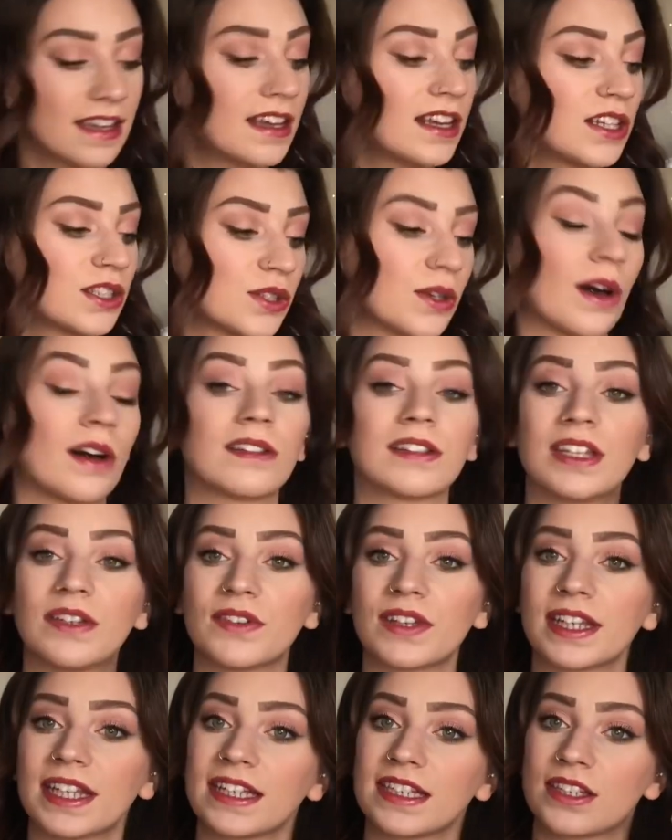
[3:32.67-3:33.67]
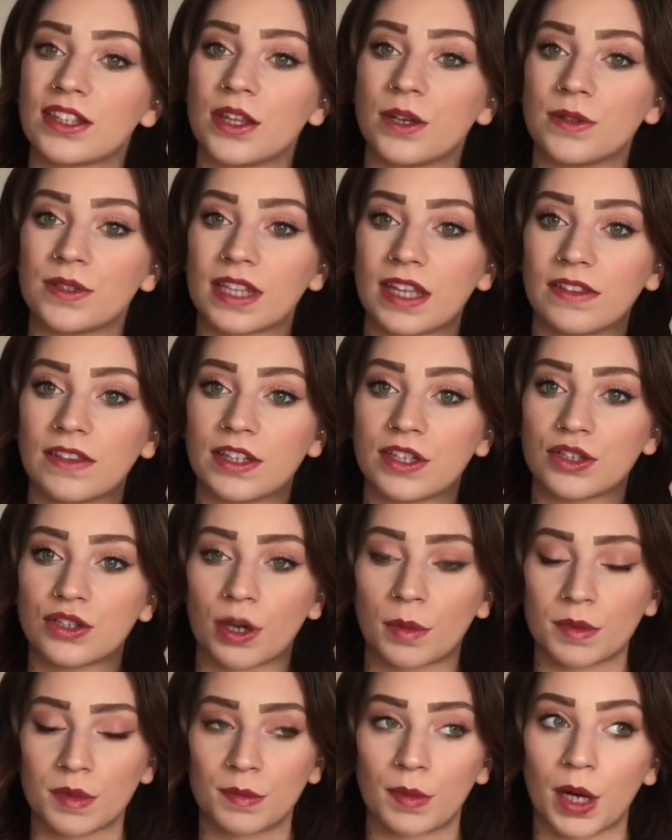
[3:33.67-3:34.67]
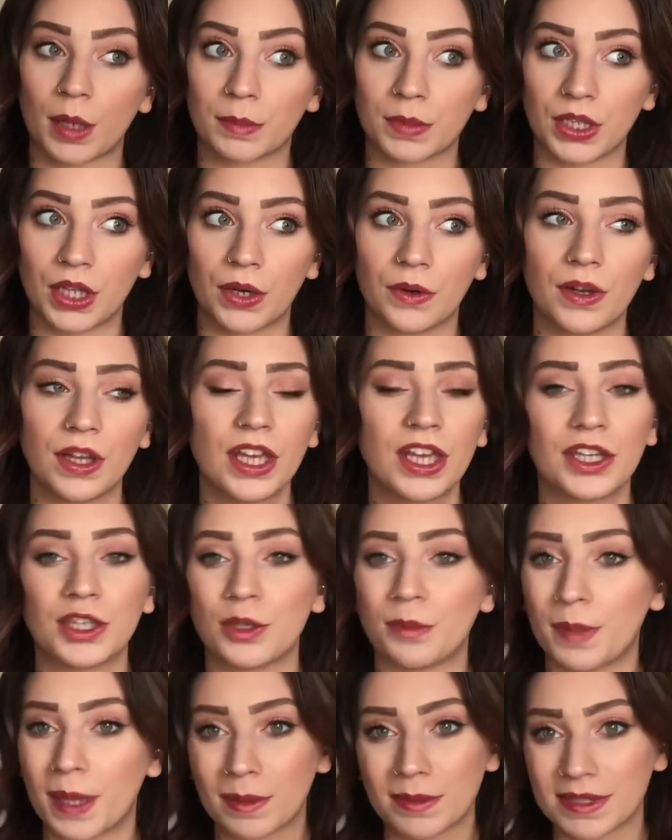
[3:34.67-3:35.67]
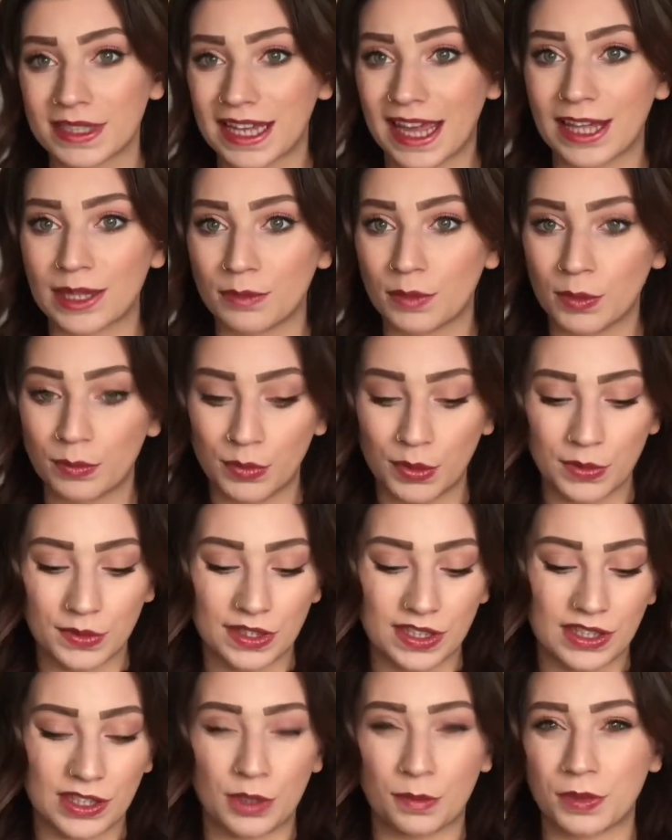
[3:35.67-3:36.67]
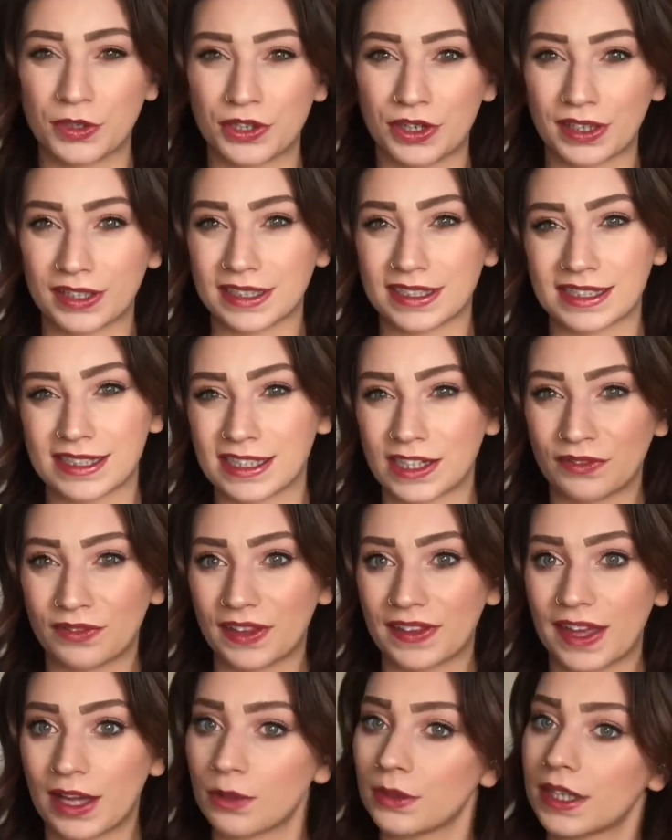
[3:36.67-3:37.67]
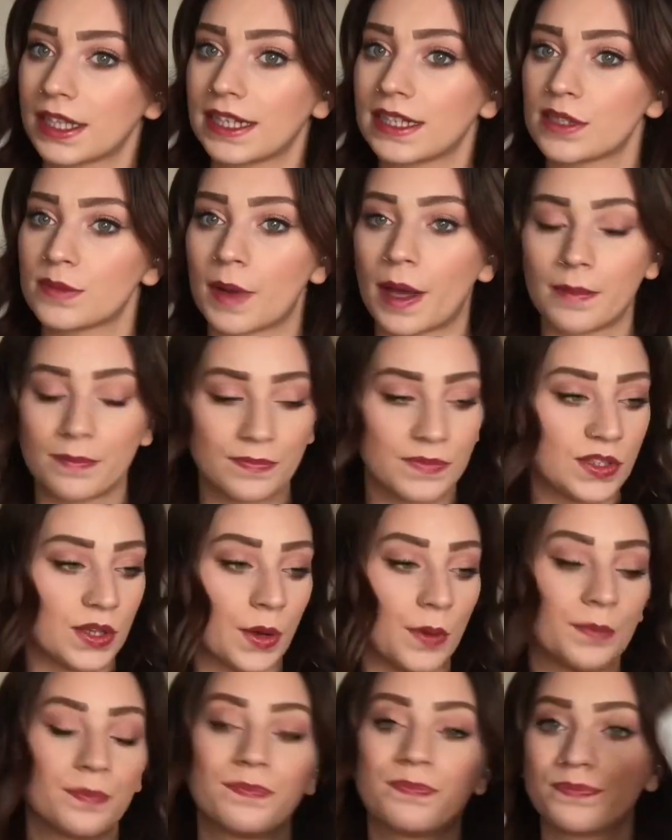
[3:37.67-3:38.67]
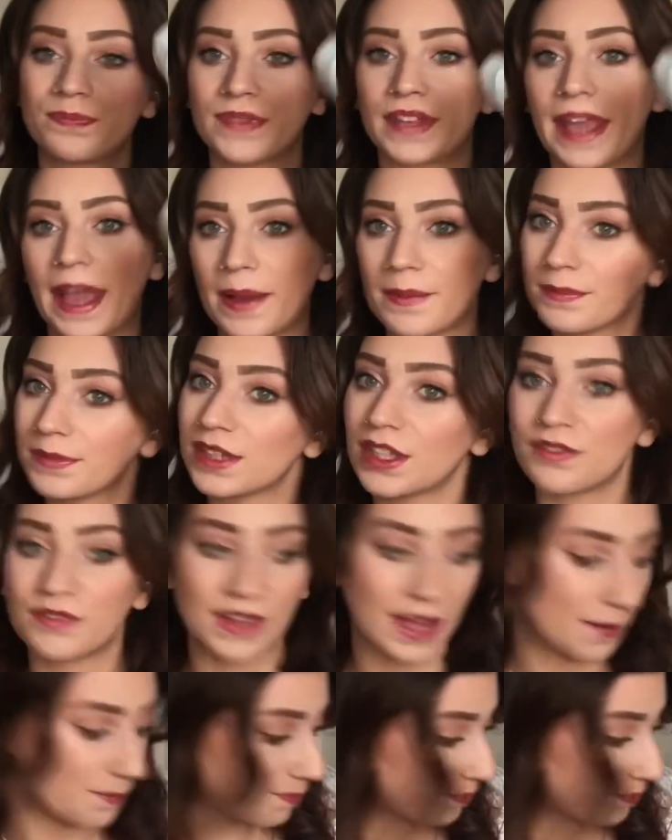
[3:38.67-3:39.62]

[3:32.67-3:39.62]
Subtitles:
So I'll leave a link to those in the description bar below. You'll be able to get them in Boots and Superdrug and stuff like that online as well. So yeah, love them.